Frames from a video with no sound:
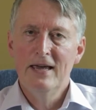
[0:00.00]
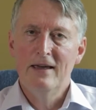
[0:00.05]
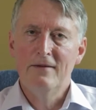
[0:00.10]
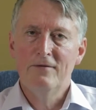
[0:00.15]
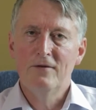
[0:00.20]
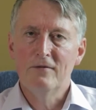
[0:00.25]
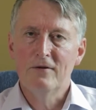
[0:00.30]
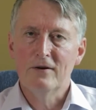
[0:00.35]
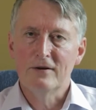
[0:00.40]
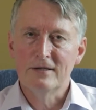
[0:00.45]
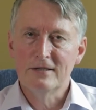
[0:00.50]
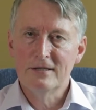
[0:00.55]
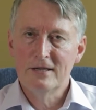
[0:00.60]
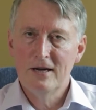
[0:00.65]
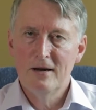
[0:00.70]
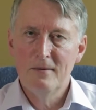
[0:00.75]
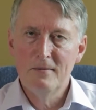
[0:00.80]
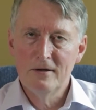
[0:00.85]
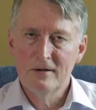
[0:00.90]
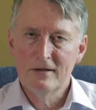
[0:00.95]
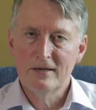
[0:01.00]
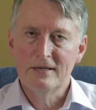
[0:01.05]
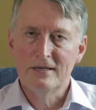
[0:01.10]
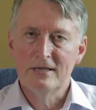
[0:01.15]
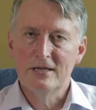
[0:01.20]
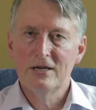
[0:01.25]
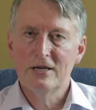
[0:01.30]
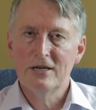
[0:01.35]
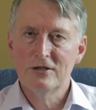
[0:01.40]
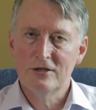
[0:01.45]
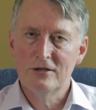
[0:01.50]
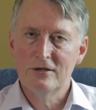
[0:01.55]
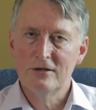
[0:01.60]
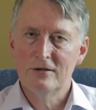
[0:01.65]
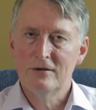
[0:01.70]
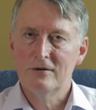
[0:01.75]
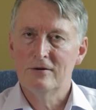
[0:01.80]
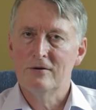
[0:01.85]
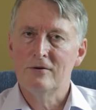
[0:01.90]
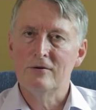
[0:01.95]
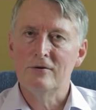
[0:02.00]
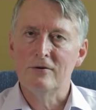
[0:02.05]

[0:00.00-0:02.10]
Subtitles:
if you've got a terminal condition,